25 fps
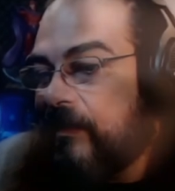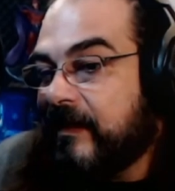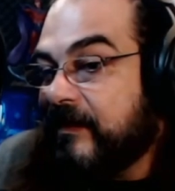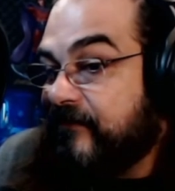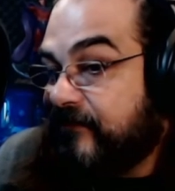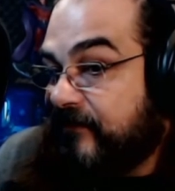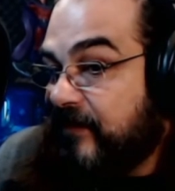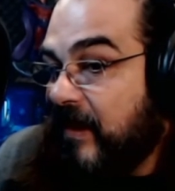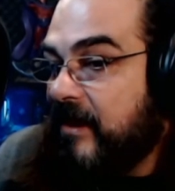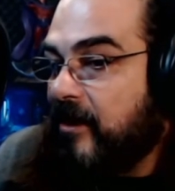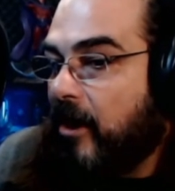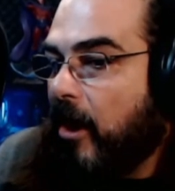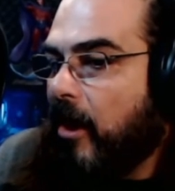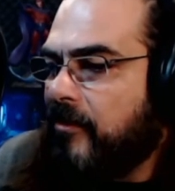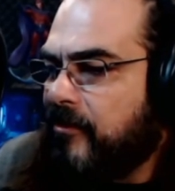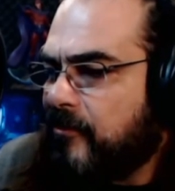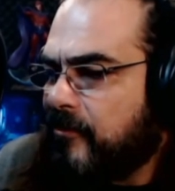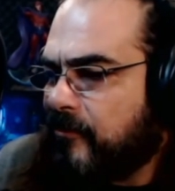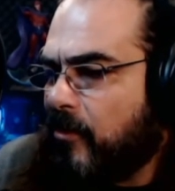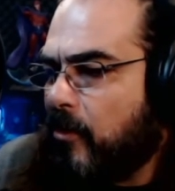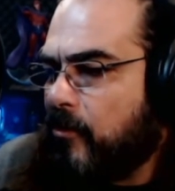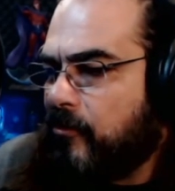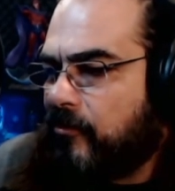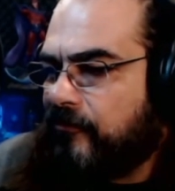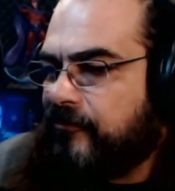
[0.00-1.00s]
It said
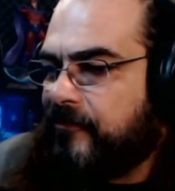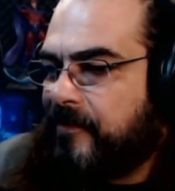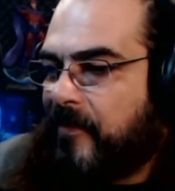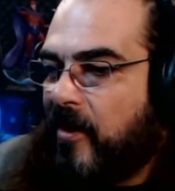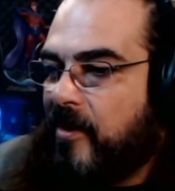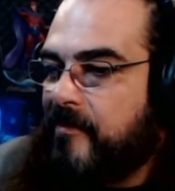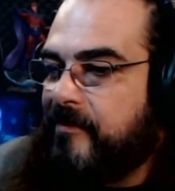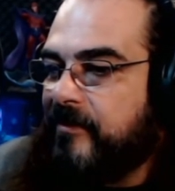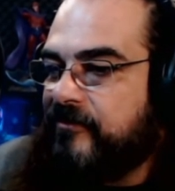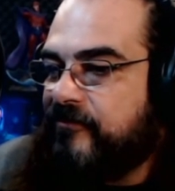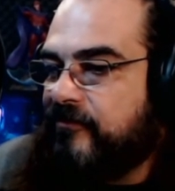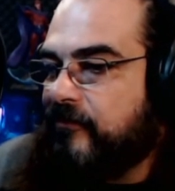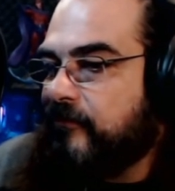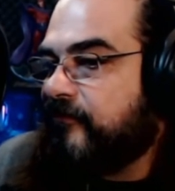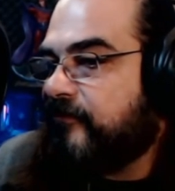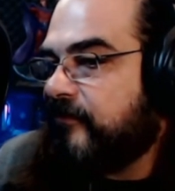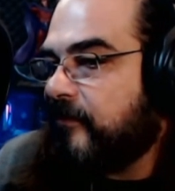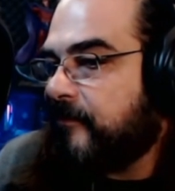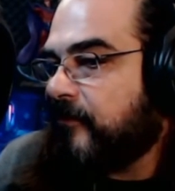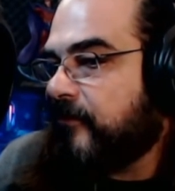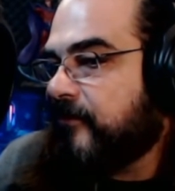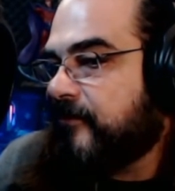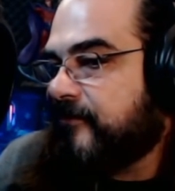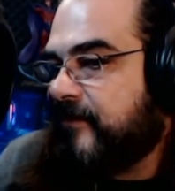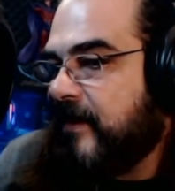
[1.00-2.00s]
other local departments use
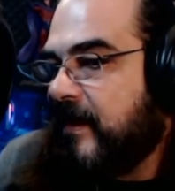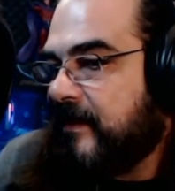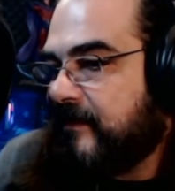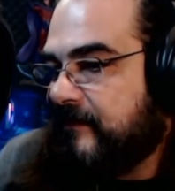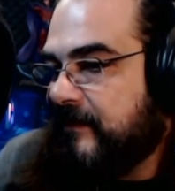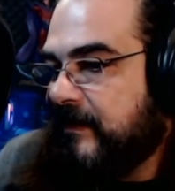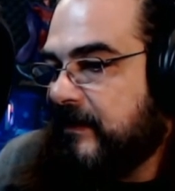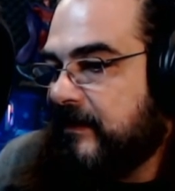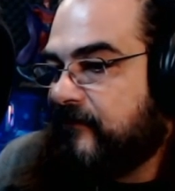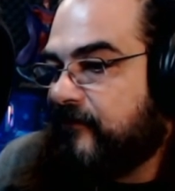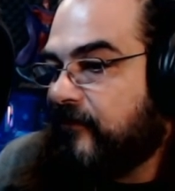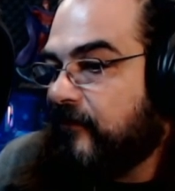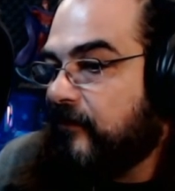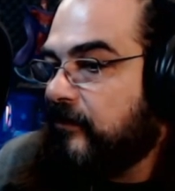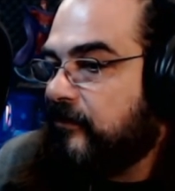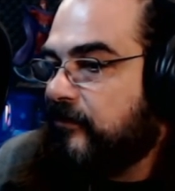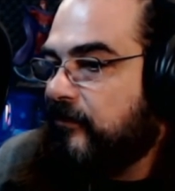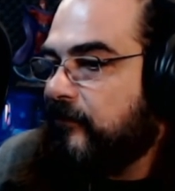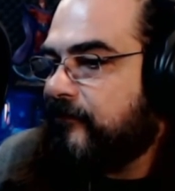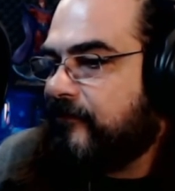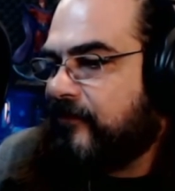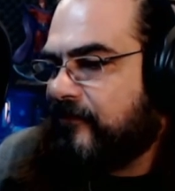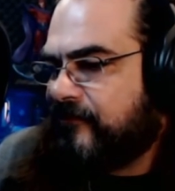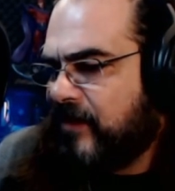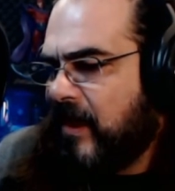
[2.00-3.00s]
similar techniques and
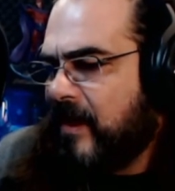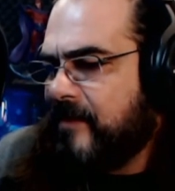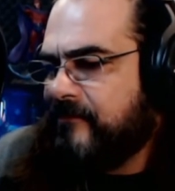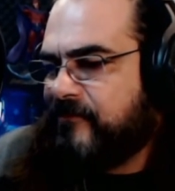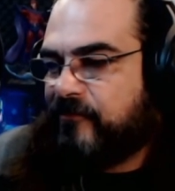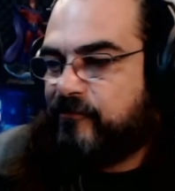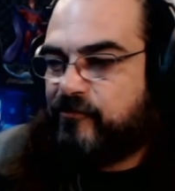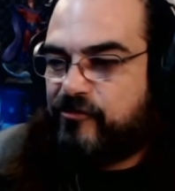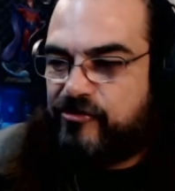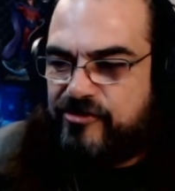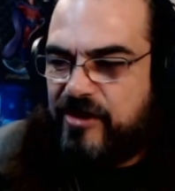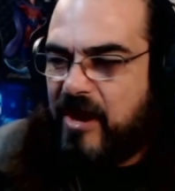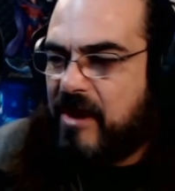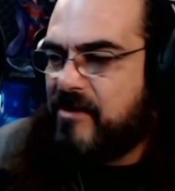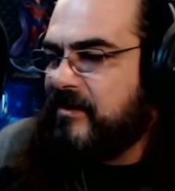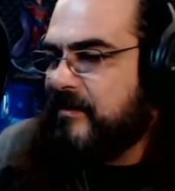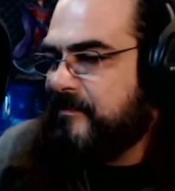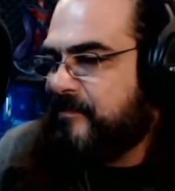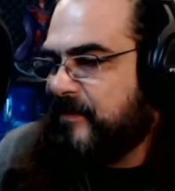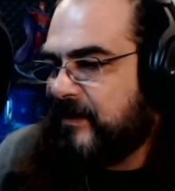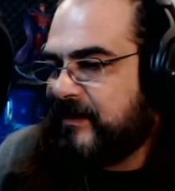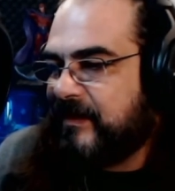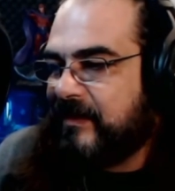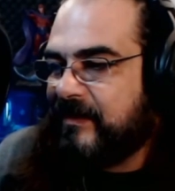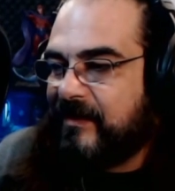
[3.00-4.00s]
accused the Times of cherry
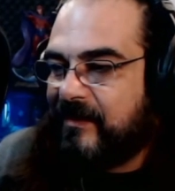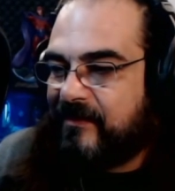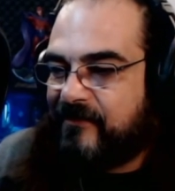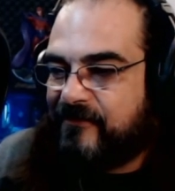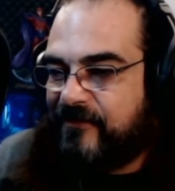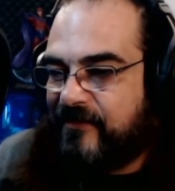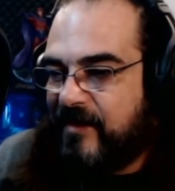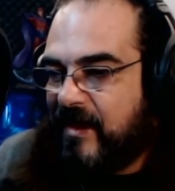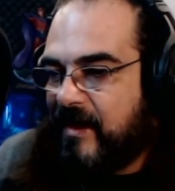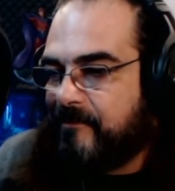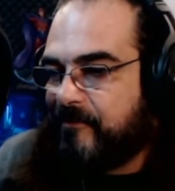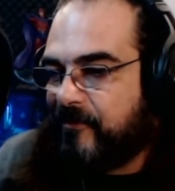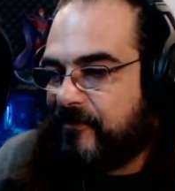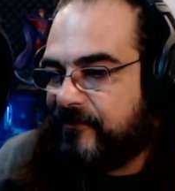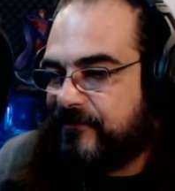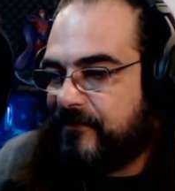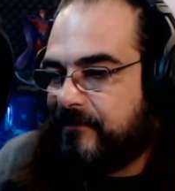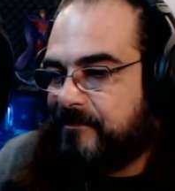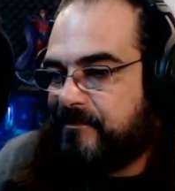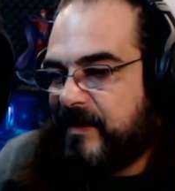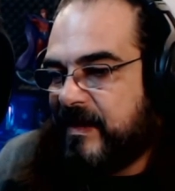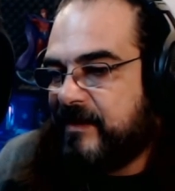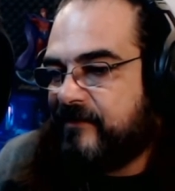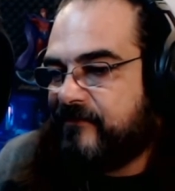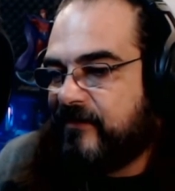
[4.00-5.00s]
picking examples
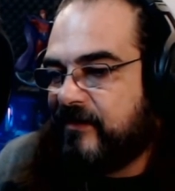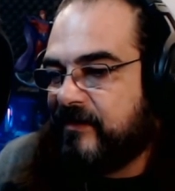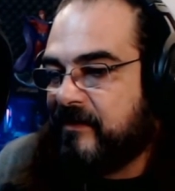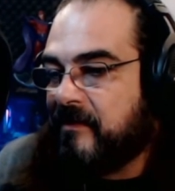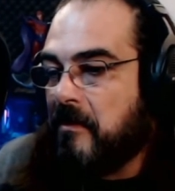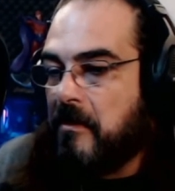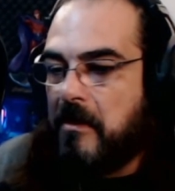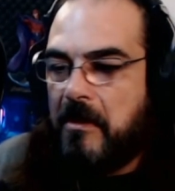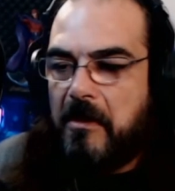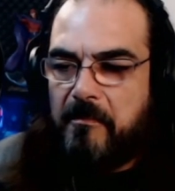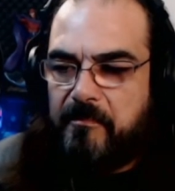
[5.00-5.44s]
and painting